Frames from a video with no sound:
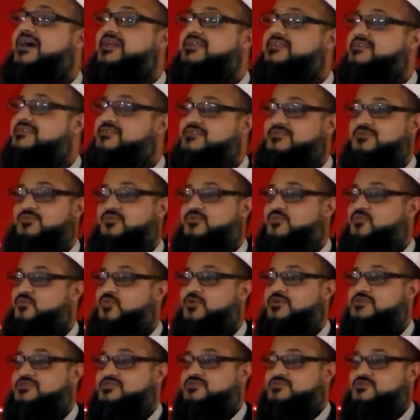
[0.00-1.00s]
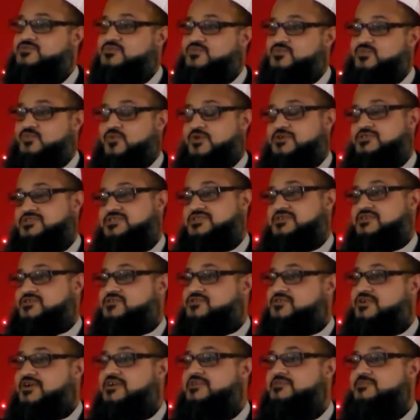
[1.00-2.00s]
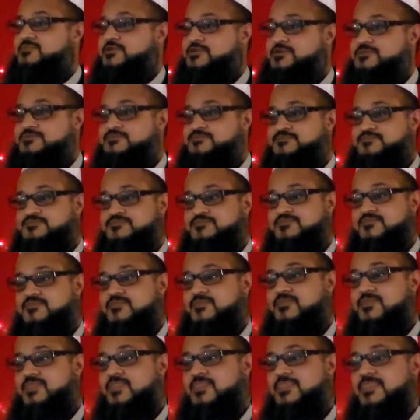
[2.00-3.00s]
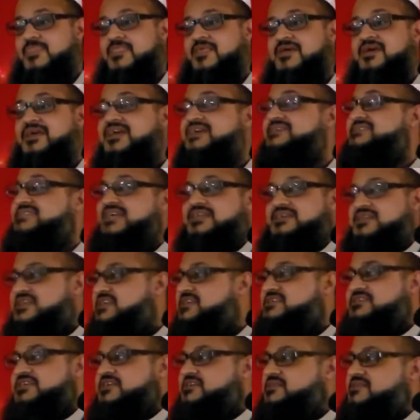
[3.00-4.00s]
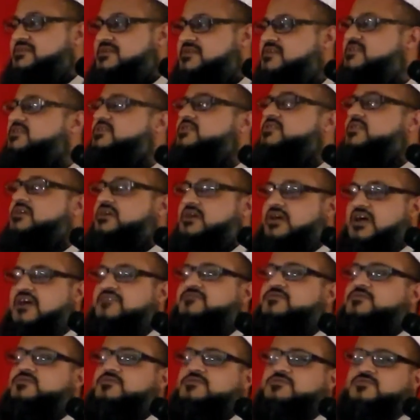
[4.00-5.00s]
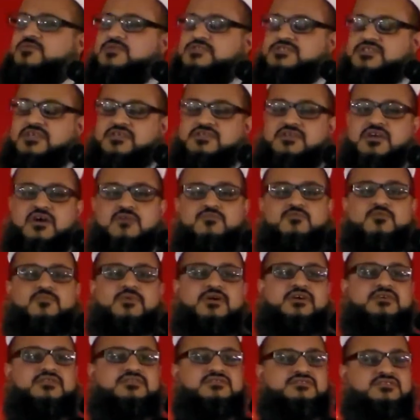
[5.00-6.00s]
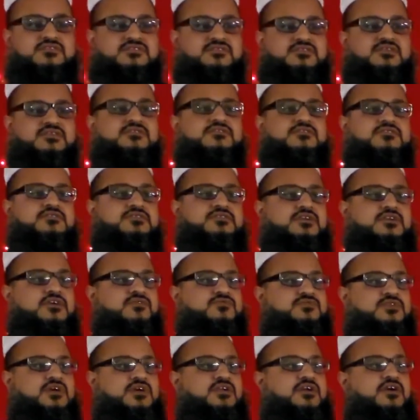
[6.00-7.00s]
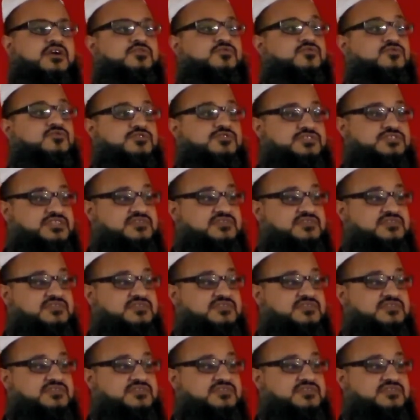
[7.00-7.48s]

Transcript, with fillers: And what's incredible is that he did. Afterwards, when Sayyidina Abu Bakr as-Siddiq radiallahu ta'ala anhu